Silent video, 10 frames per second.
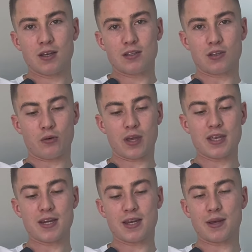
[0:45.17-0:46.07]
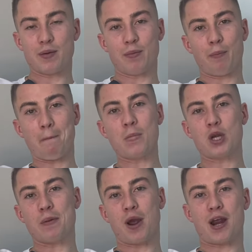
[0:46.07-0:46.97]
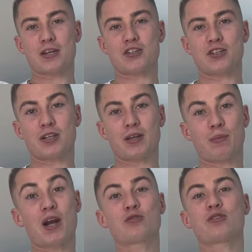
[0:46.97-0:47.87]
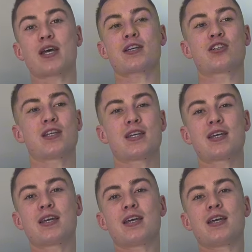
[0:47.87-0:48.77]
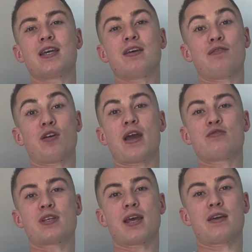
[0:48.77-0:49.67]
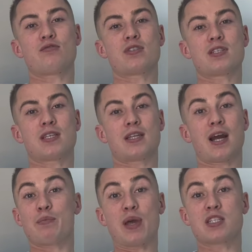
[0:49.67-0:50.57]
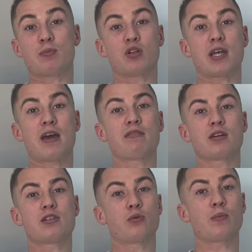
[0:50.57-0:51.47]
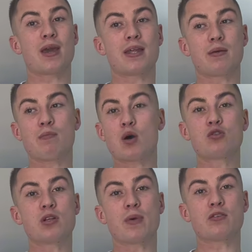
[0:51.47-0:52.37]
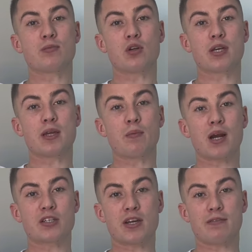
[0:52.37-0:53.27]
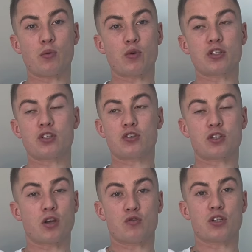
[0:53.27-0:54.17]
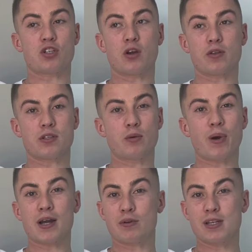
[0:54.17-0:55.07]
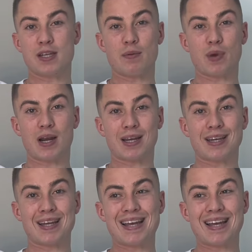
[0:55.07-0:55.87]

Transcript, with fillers: So in Money March, March was actually for haus & haus our best month ever. So we made the most amount of money in March ever, which just goes to show that the Dubai real estate market